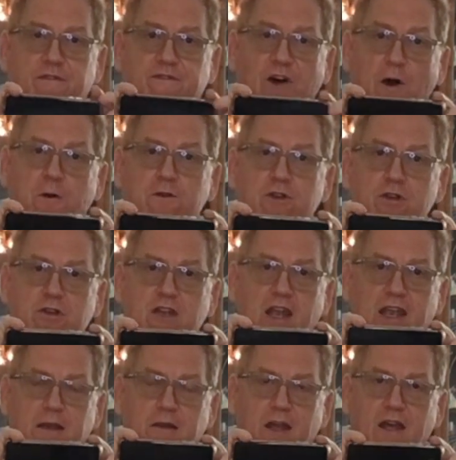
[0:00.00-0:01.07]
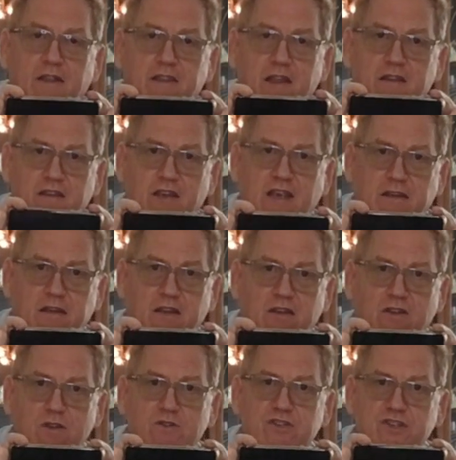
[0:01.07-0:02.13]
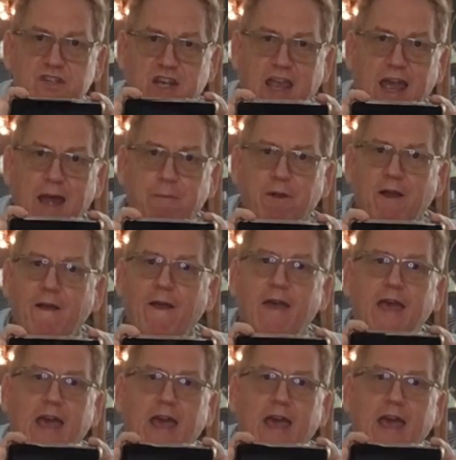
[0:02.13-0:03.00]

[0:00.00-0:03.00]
phone to use as a camera,